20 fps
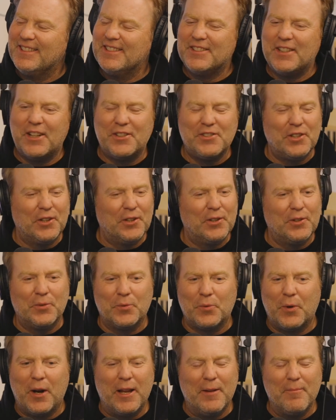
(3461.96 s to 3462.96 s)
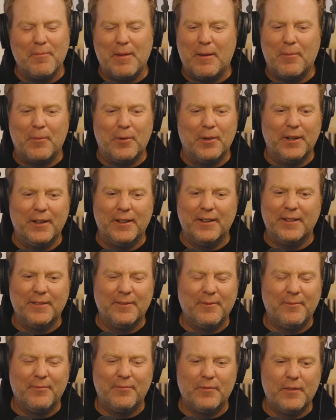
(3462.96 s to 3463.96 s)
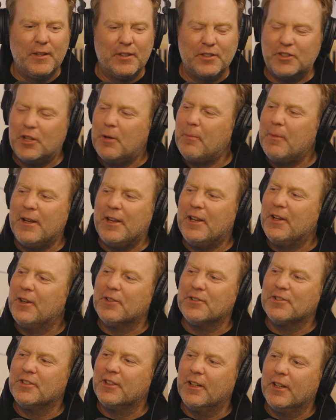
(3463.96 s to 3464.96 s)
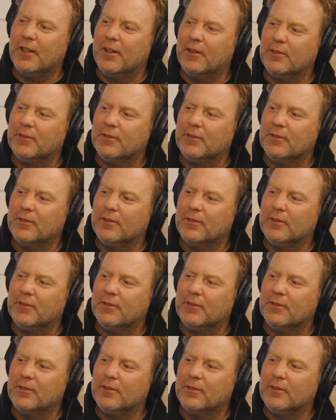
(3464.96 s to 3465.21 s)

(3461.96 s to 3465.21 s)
such a great memory. So many years ago.